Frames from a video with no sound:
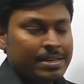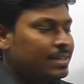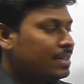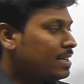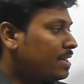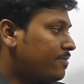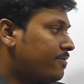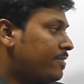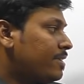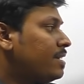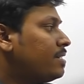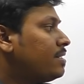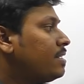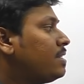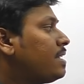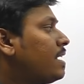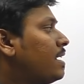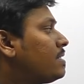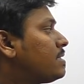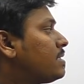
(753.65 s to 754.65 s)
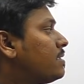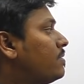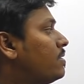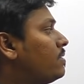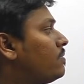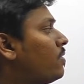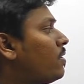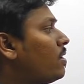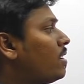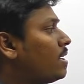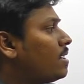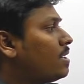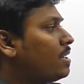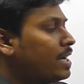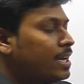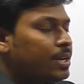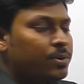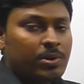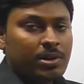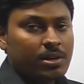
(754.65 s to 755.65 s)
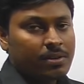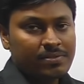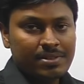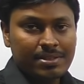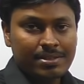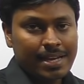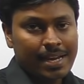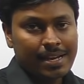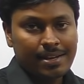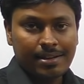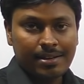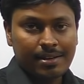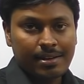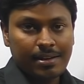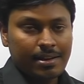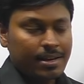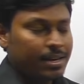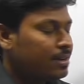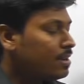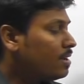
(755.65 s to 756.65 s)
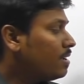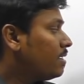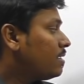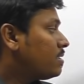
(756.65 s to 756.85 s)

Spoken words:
Definitely the answer will fall under any one of this category, right?